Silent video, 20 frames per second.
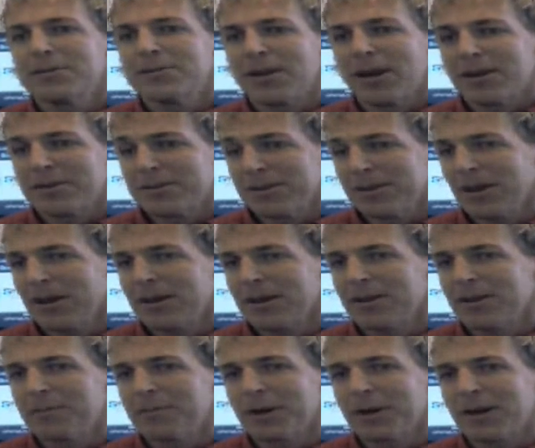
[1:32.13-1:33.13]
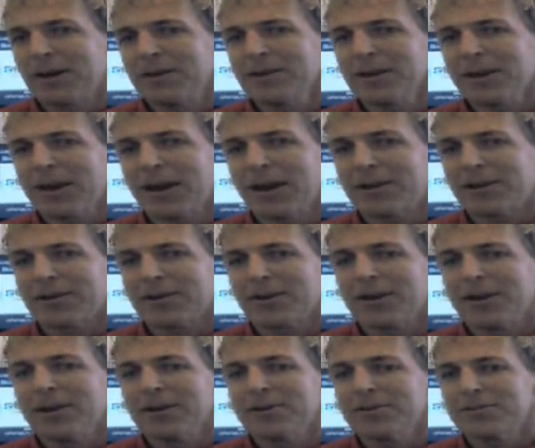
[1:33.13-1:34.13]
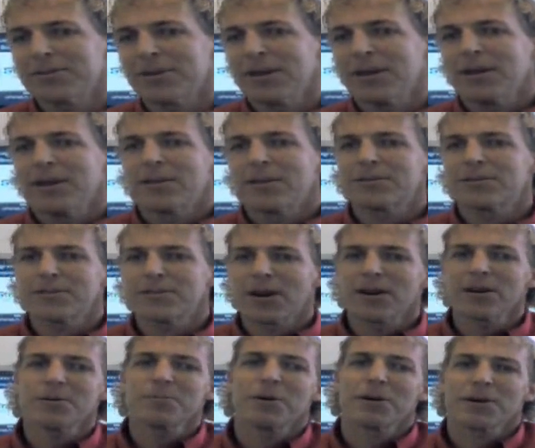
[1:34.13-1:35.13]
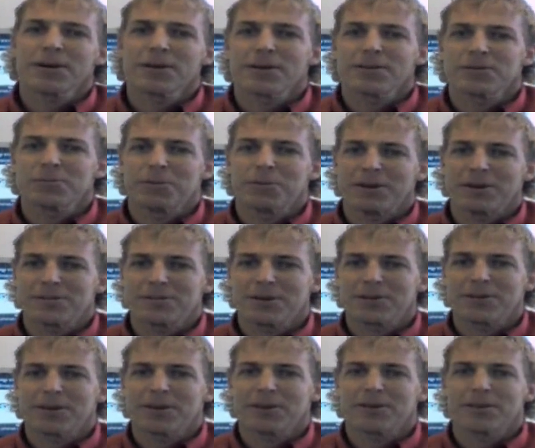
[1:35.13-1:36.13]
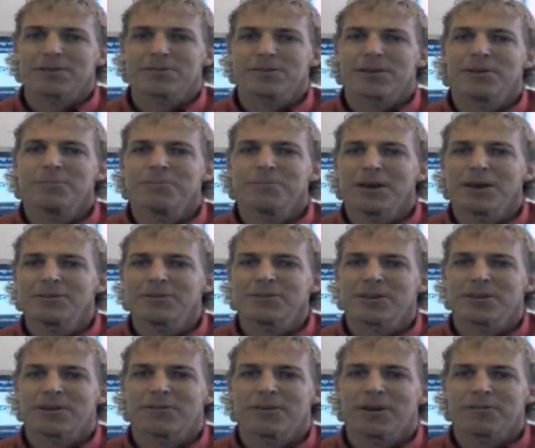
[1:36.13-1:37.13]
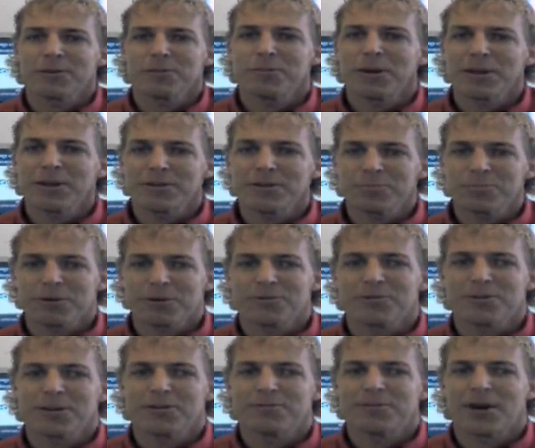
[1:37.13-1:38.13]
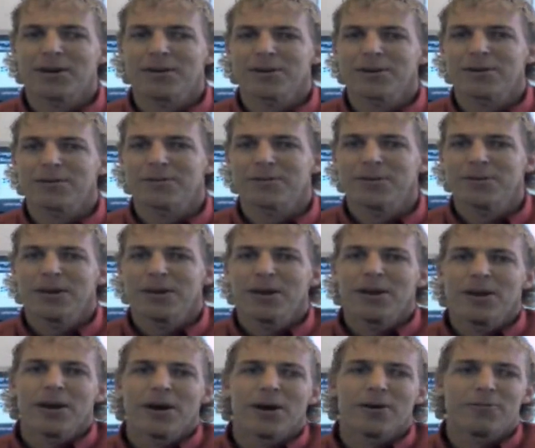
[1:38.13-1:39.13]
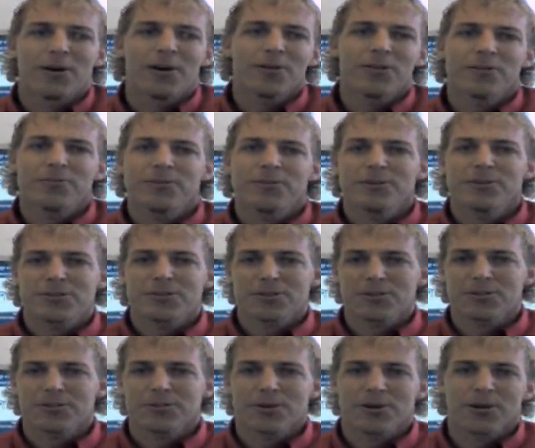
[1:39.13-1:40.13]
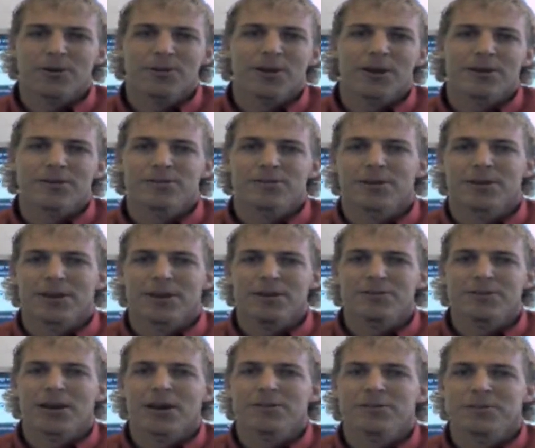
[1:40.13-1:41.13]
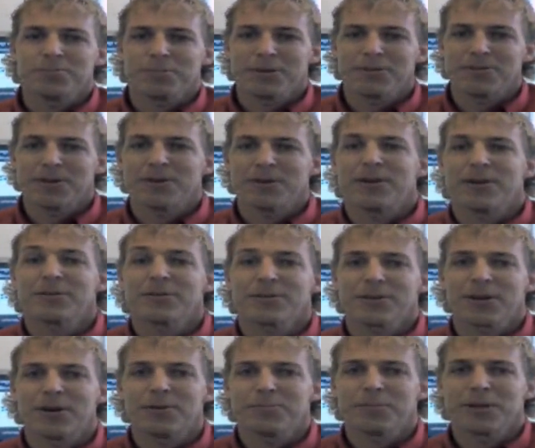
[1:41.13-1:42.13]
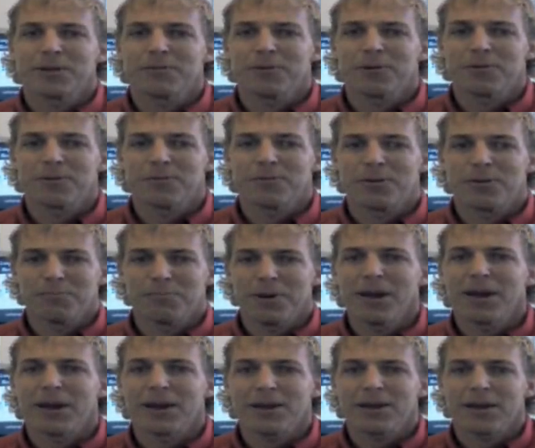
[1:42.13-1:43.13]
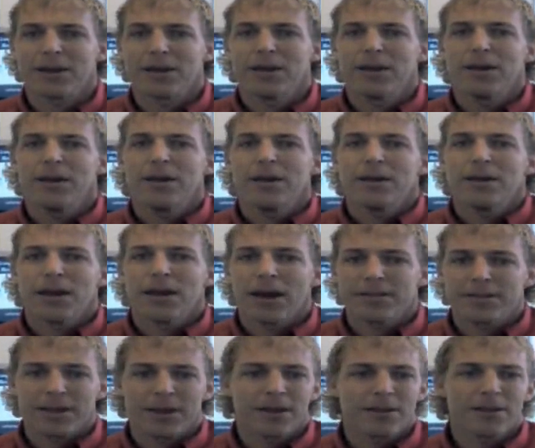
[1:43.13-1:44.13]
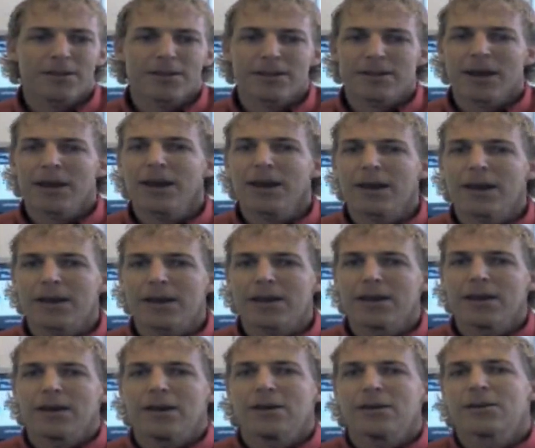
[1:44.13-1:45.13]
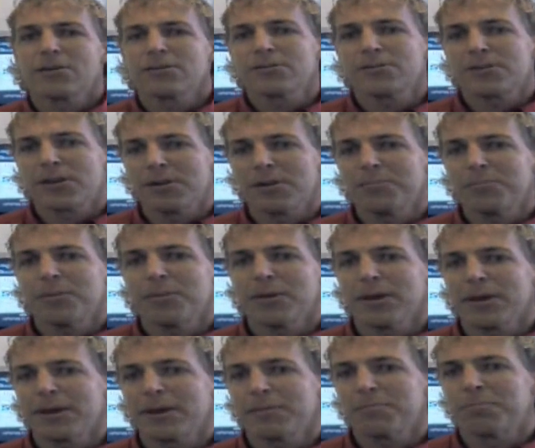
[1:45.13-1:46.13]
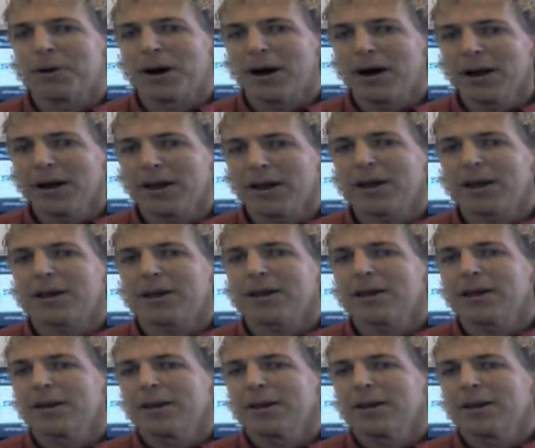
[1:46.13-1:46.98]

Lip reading: as an economic indicator is the stock market is basically the summation of everybody's perceived value of all the future earnings that each S&P 500 company will make. At the end of the day, you're simply buying